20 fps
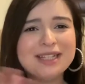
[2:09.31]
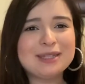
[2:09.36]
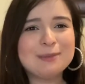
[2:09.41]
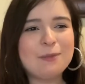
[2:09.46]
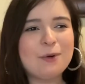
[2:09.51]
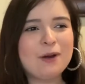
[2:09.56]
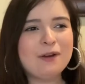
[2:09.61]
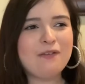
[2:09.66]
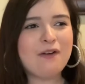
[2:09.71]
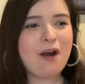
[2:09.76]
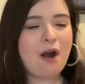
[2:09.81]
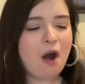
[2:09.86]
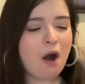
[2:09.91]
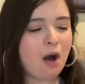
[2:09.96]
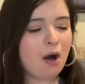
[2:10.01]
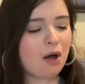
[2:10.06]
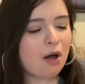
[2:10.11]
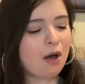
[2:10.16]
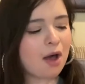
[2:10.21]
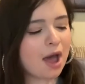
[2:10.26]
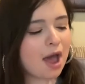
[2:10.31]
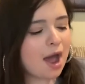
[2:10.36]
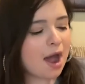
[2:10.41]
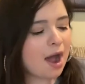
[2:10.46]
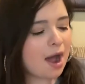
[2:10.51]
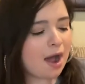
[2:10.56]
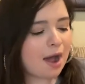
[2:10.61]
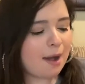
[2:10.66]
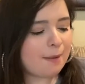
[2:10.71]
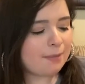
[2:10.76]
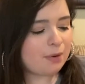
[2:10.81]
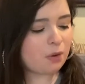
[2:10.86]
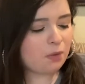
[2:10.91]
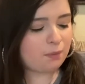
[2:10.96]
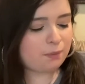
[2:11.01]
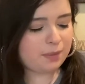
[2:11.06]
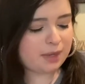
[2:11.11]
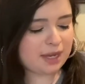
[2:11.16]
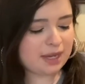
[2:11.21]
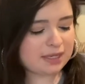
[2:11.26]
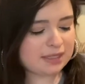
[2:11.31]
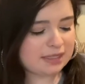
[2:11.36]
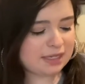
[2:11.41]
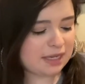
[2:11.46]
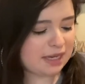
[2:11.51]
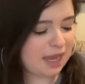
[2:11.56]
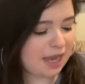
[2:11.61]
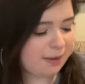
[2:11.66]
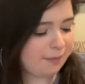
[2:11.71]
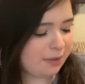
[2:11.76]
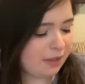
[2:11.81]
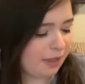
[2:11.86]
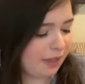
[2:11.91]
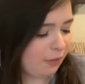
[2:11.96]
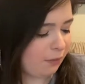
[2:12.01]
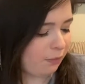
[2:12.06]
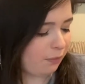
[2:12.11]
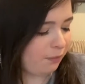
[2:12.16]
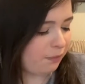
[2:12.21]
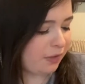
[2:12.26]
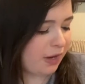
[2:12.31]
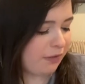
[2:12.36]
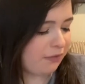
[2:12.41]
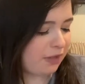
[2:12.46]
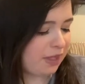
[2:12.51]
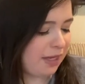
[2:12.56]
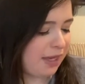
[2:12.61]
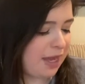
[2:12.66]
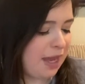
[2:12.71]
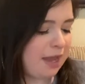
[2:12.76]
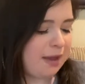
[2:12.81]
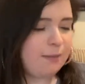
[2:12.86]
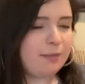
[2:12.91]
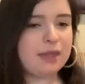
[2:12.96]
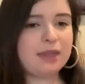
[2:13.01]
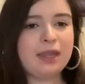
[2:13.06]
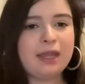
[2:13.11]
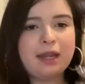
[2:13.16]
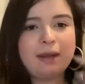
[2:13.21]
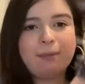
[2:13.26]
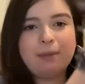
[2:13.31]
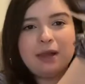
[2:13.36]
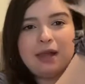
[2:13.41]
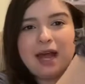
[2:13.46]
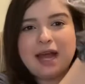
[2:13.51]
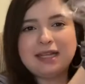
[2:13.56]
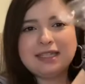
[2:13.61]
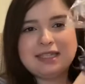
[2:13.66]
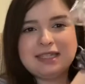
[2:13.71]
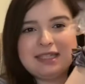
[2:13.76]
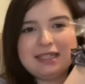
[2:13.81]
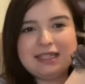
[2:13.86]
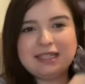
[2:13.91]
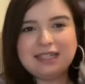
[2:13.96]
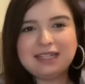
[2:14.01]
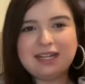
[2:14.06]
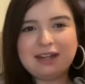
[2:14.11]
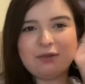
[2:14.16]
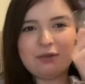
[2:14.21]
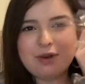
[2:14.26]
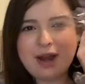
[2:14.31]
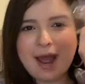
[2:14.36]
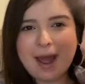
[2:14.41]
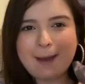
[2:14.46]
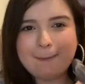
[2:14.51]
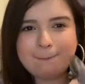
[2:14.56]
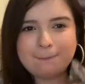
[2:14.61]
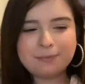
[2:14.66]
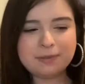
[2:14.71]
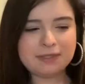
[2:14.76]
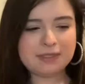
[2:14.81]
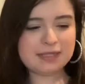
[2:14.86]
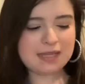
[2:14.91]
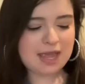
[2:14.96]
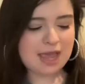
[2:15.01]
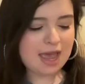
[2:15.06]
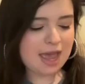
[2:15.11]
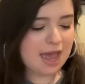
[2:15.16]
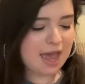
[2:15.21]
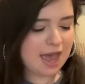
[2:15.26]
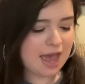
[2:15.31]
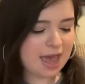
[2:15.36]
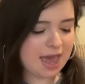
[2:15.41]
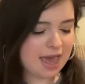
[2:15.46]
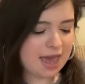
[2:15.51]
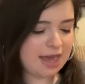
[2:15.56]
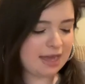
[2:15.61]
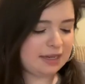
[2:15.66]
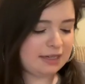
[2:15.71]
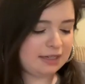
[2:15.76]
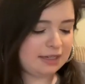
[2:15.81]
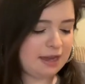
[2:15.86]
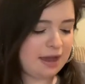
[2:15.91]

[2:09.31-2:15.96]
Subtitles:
It's more of a haul because it came in like, everything came in like plastic wrapped, and